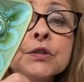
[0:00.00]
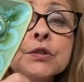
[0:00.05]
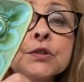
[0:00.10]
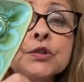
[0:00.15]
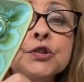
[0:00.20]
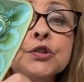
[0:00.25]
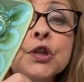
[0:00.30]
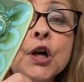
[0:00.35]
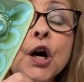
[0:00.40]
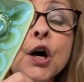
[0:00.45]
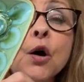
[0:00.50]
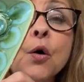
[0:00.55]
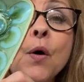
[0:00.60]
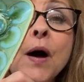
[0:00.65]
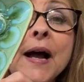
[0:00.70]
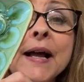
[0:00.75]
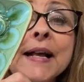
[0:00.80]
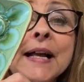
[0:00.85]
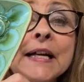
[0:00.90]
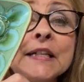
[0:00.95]
So
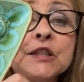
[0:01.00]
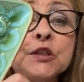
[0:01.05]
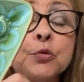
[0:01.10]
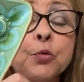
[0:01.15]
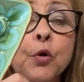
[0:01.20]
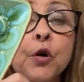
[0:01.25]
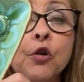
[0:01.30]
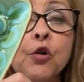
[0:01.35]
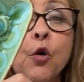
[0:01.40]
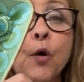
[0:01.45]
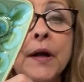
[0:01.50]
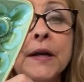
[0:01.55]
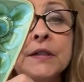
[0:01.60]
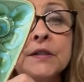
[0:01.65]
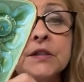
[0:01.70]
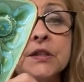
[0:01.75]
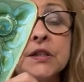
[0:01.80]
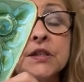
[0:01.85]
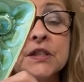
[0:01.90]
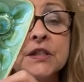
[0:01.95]
I guess we're going
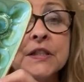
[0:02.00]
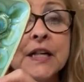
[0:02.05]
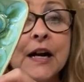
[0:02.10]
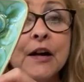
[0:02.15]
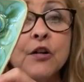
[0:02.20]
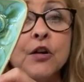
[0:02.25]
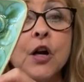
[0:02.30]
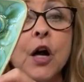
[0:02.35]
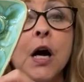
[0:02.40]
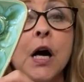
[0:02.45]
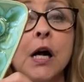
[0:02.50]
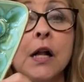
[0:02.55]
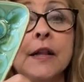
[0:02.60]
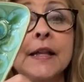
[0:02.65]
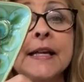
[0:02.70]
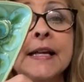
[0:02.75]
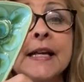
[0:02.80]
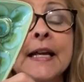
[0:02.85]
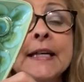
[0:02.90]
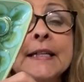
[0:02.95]
to start
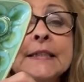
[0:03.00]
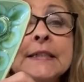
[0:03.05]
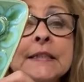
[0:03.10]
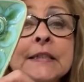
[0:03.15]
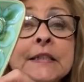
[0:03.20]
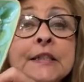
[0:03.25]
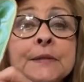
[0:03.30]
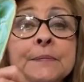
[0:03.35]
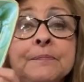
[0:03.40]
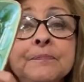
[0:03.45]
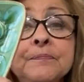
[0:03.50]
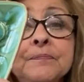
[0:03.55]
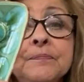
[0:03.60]
calling it.